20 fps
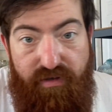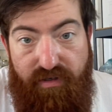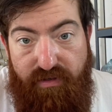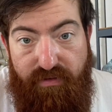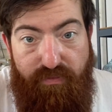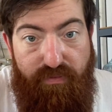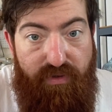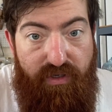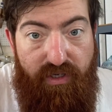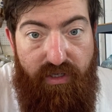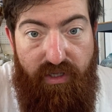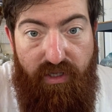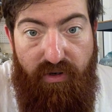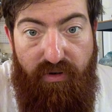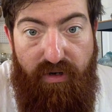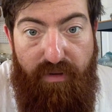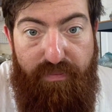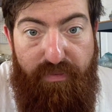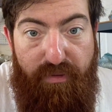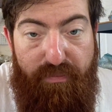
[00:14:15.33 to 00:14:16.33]
You load
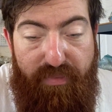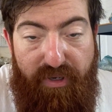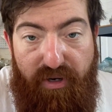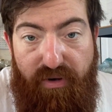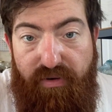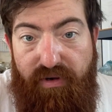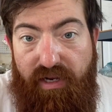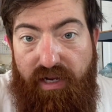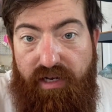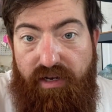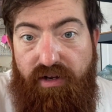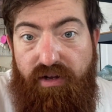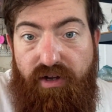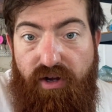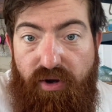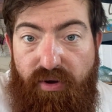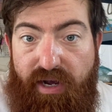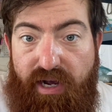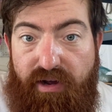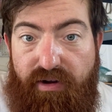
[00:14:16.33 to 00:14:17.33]
up the boat and you
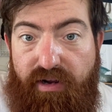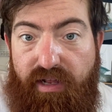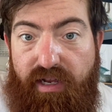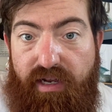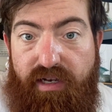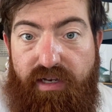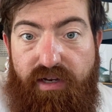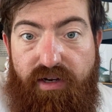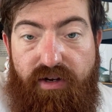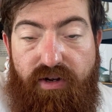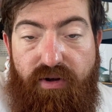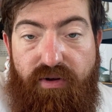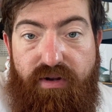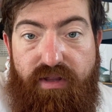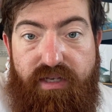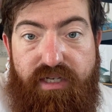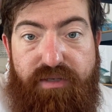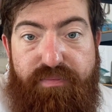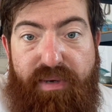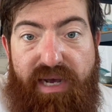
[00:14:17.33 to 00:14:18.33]
go out and you go to
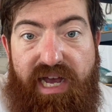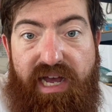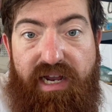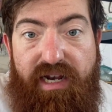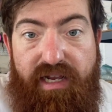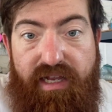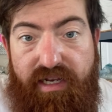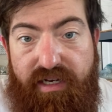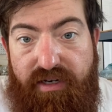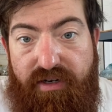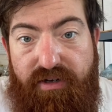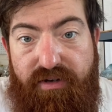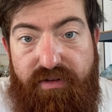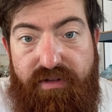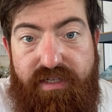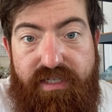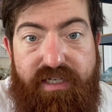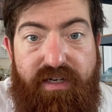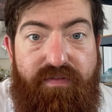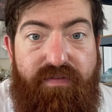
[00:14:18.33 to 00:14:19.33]
the spot and you do the
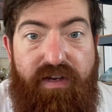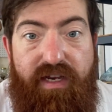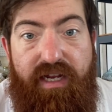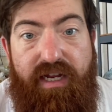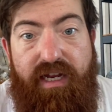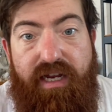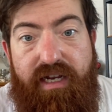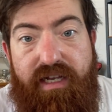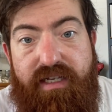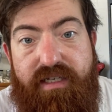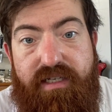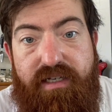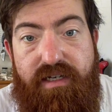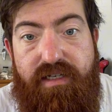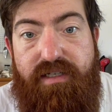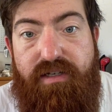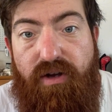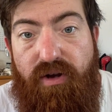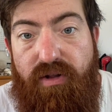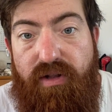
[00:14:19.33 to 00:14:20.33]
sifting, and it's
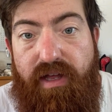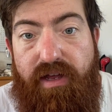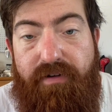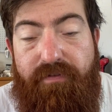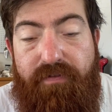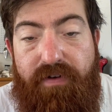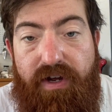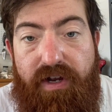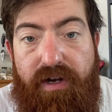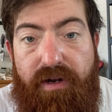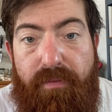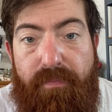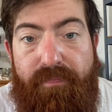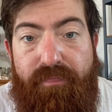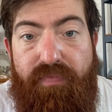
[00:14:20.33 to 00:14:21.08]
a whole lot of fun.